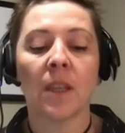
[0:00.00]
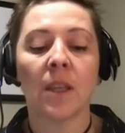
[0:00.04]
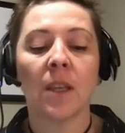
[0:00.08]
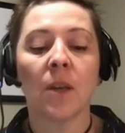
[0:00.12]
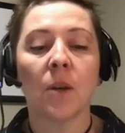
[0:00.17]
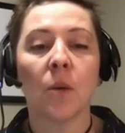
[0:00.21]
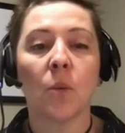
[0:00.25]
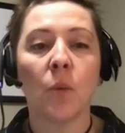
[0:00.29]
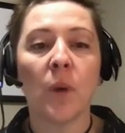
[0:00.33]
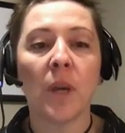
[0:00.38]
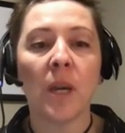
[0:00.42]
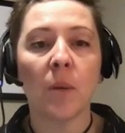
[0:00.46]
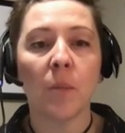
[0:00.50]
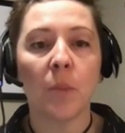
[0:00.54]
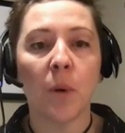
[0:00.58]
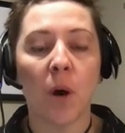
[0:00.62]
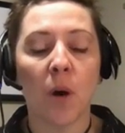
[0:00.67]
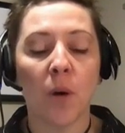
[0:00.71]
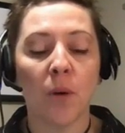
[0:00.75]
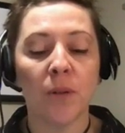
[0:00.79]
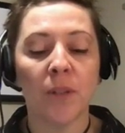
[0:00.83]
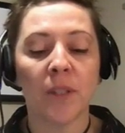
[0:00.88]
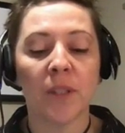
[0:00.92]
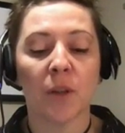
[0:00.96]
We
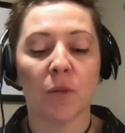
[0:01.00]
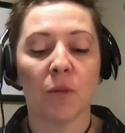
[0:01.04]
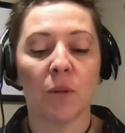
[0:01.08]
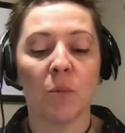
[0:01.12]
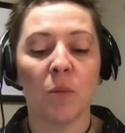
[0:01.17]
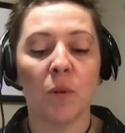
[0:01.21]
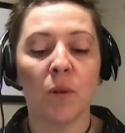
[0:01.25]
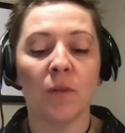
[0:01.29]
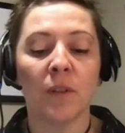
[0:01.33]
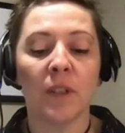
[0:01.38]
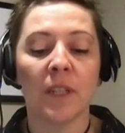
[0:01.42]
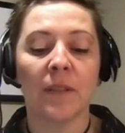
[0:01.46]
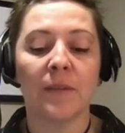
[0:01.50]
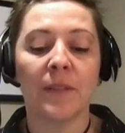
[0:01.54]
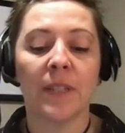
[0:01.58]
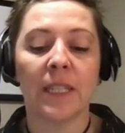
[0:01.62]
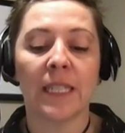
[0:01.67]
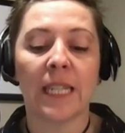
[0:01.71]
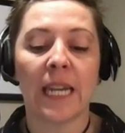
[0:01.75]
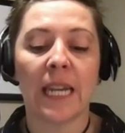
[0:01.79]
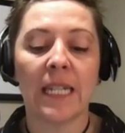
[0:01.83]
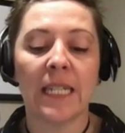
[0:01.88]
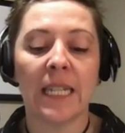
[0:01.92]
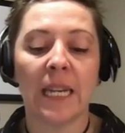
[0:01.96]
oppose the removal of the
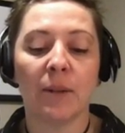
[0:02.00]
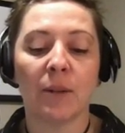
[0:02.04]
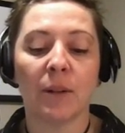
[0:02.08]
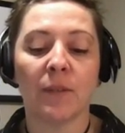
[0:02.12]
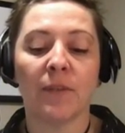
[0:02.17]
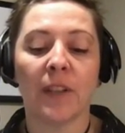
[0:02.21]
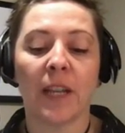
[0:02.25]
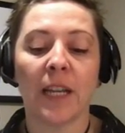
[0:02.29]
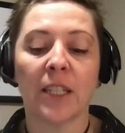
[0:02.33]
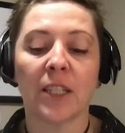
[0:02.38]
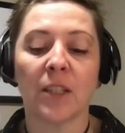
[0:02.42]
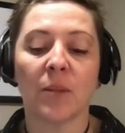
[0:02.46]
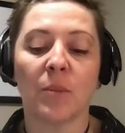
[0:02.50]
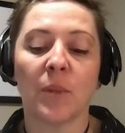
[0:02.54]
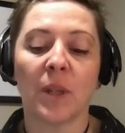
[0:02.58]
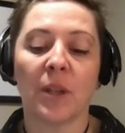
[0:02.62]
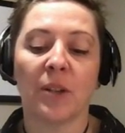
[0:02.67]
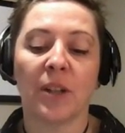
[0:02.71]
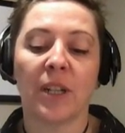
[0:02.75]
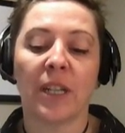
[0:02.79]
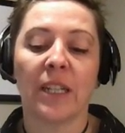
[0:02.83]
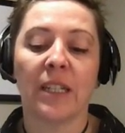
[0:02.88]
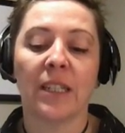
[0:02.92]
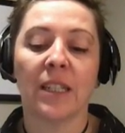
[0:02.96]
10-day reflection
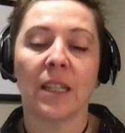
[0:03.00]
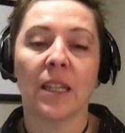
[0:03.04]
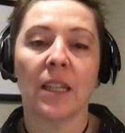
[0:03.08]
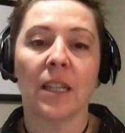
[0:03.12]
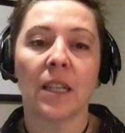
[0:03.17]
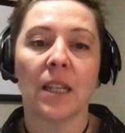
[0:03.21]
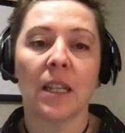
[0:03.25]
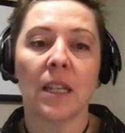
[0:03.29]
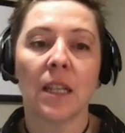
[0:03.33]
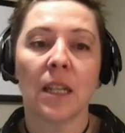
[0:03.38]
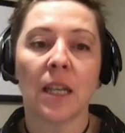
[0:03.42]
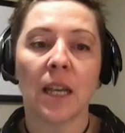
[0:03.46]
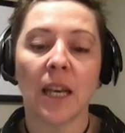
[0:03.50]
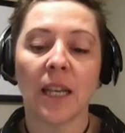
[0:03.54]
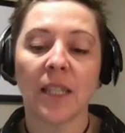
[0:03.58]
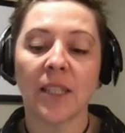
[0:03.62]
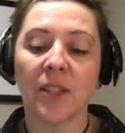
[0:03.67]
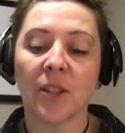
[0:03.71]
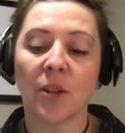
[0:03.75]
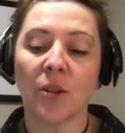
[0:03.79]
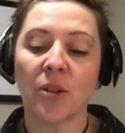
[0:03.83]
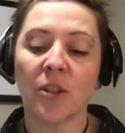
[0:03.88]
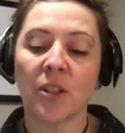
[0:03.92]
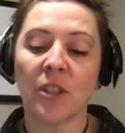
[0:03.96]
period.
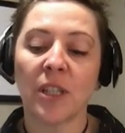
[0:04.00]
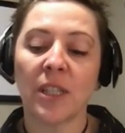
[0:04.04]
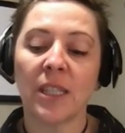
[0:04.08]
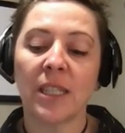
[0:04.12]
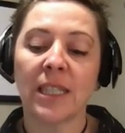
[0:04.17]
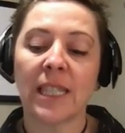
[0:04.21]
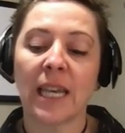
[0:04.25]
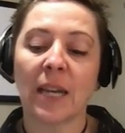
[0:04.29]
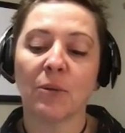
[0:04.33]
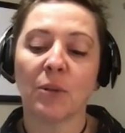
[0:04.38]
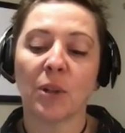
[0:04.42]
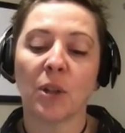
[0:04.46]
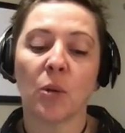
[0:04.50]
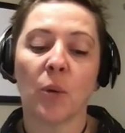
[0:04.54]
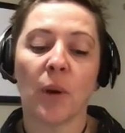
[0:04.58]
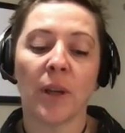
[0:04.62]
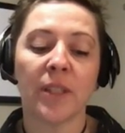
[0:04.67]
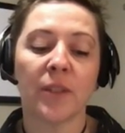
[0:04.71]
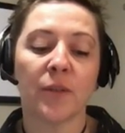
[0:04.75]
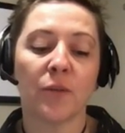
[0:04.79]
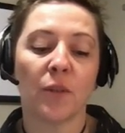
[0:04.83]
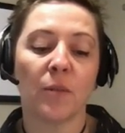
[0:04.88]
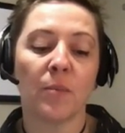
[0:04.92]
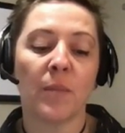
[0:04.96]
Assertions that
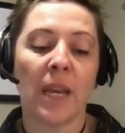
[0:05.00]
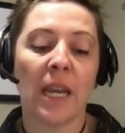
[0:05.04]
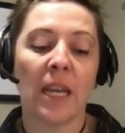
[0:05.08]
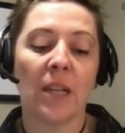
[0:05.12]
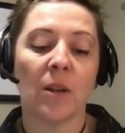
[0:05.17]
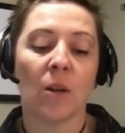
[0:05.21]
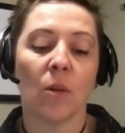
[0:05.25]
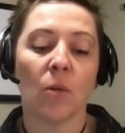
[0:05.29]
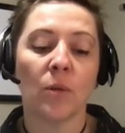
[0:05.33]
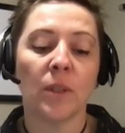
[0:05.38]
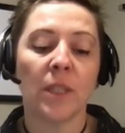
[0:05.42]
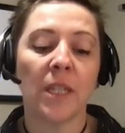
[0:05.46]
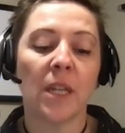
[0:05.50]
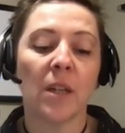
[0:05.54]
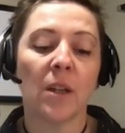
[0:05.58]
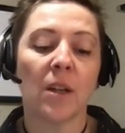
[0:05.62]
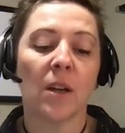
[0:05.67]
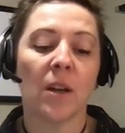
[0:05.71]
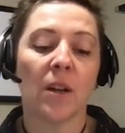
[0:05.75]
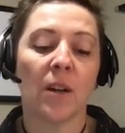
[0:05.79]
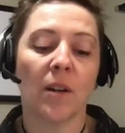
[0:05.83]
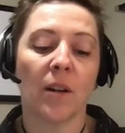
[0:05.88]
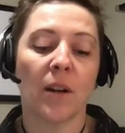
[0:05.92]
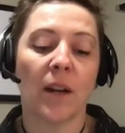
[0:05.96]
requests for MAiD only
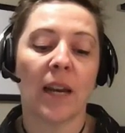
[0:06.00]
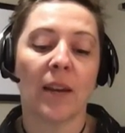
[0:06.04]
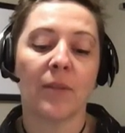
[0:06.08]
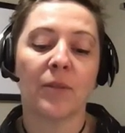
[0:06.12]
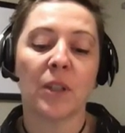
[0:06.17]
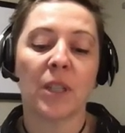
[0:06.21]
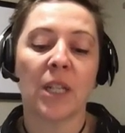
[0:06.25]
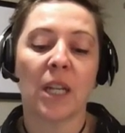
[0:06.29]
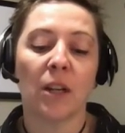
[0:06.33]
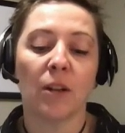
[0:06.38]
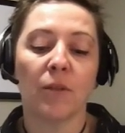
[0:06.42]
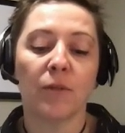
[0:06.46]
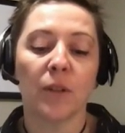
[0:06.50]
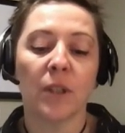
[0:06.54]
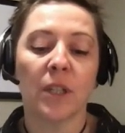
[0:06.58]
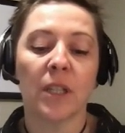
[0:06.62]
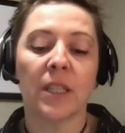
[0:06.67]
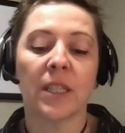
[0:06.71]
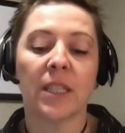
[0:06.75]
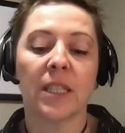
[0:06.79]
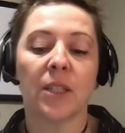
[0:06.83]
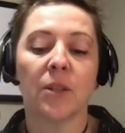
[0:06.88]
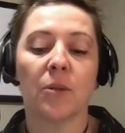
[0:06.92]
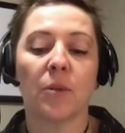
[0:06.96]
occur after careful
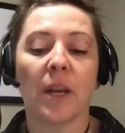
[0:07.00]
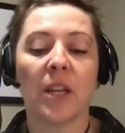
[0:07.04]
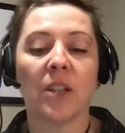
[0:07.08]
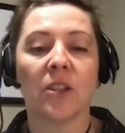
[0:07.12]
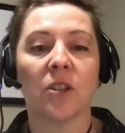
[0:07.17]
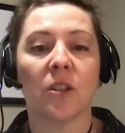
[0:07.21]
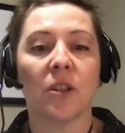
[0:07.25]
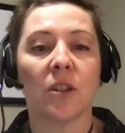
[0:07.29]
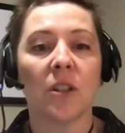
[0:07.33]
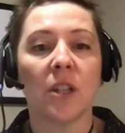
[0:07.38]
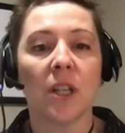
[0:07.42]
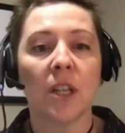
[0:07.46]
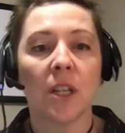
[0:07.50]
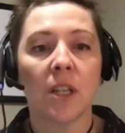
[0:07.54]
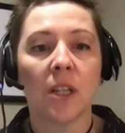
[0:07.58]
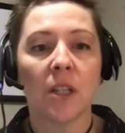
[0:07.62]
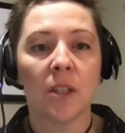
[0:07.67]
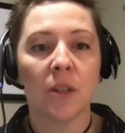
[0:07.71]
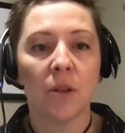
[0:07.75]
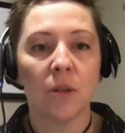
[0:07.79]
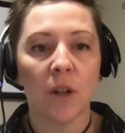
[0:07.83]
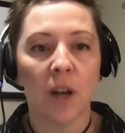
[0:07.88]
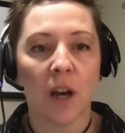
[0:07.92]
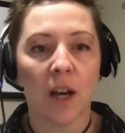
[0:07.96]
consideration
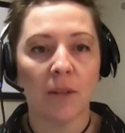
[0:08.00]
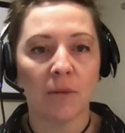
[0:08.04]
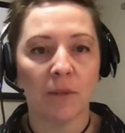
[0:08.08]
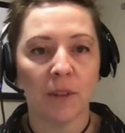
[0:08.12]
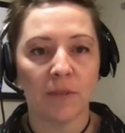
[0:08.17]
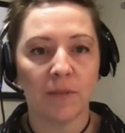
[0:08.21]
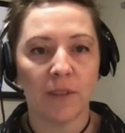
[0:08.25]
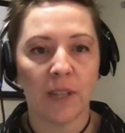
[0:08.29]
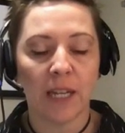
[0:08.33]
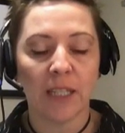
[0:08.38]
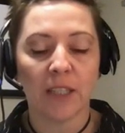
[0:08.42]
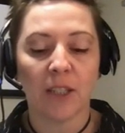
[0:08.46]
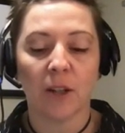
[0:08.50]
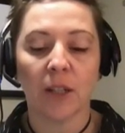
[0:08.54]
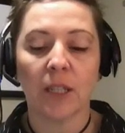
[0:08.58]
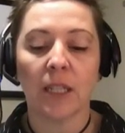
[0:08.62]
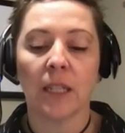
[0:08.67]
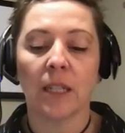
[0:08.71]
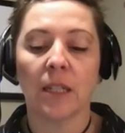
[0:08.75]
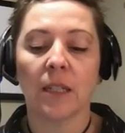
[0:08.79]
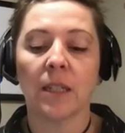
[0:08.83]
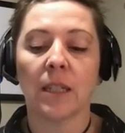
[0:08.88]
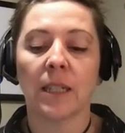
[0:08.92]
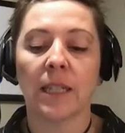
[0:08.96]
do not reflect our
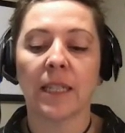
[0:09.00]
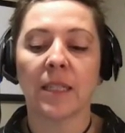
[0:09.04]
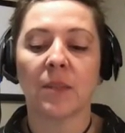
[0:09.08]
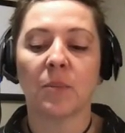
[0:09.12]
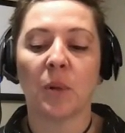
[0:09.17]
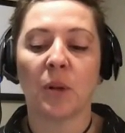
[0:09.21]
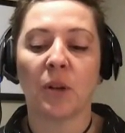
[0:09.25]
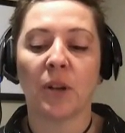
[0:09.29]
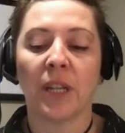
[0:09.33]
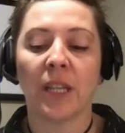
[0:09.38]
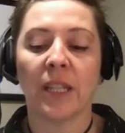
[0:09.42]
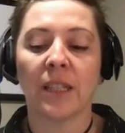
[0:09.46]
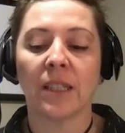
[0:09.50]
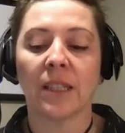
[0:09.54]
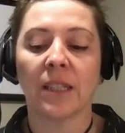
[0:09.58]
clinical experience.